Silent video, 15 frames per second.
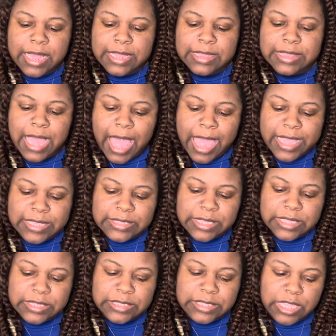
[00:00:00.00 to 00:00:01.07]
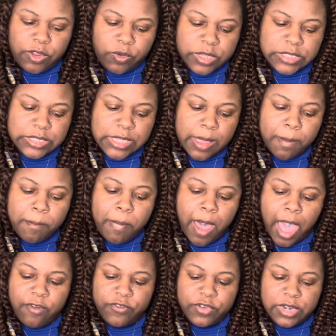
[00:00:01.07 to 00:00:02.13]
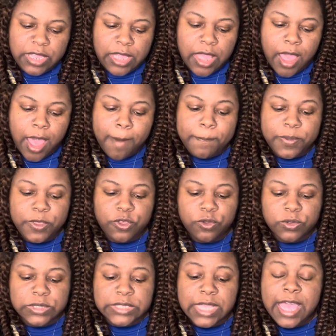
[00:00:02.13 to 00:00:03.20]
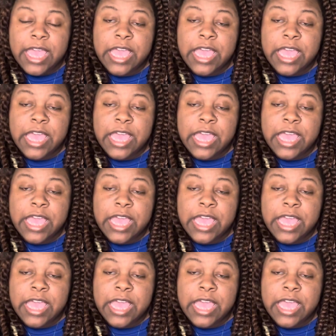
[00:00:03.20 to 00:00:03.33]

lies, secrets, poverty, abuse,